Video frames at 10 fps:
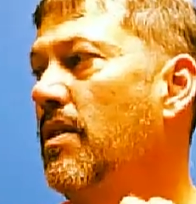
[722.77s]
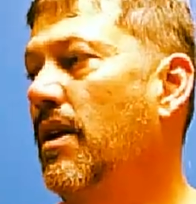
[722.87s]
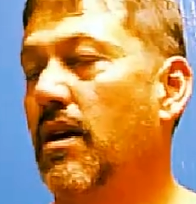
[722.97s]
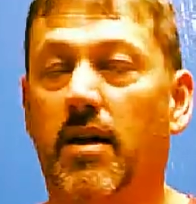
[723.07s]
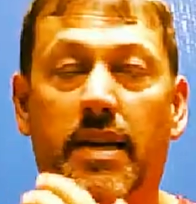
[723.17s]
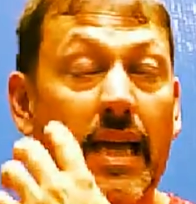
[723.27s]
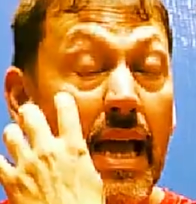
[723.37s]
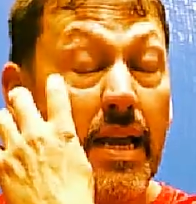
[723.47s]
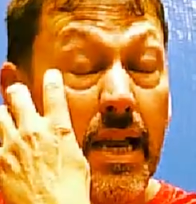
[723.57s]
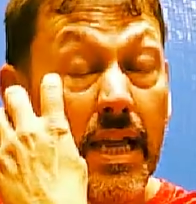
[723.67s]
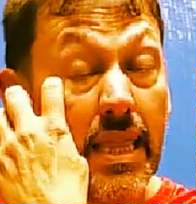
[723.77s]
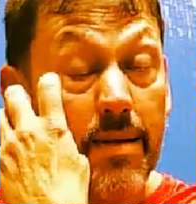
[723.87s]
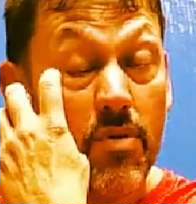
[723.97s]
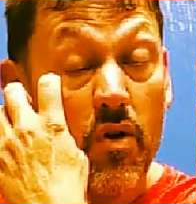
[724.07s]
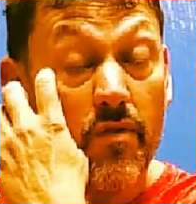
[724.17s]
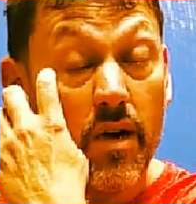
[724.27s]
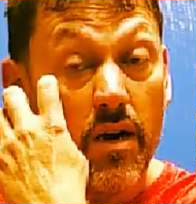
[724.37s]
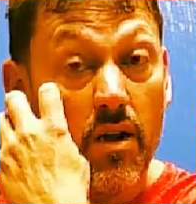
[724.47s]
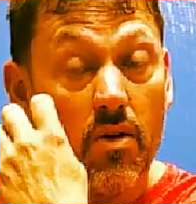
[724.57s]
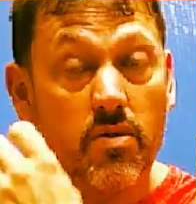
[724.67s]
He hadn't had that ball
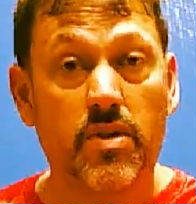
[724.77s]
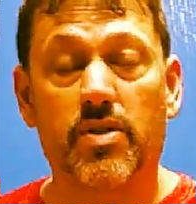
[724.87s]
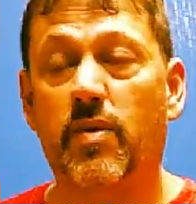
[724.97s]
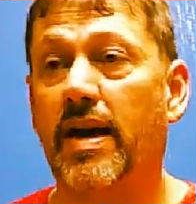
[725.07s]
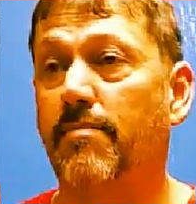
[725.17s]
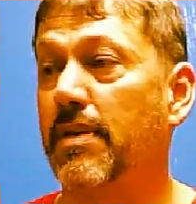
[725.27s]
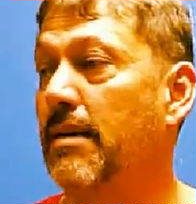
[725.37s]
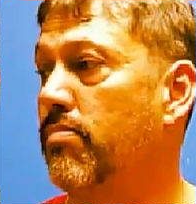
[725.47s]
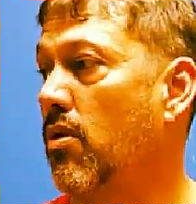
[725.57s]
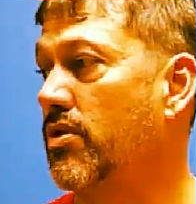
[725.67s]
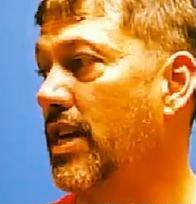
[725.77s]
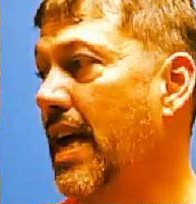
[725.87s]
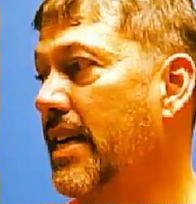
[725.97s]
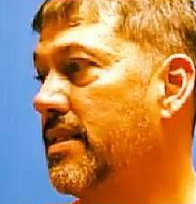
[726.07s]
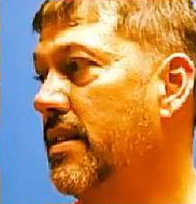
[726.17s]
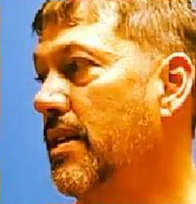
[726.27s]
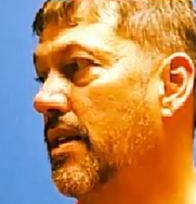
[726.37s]
very long, the Swag Big Bro Jacked.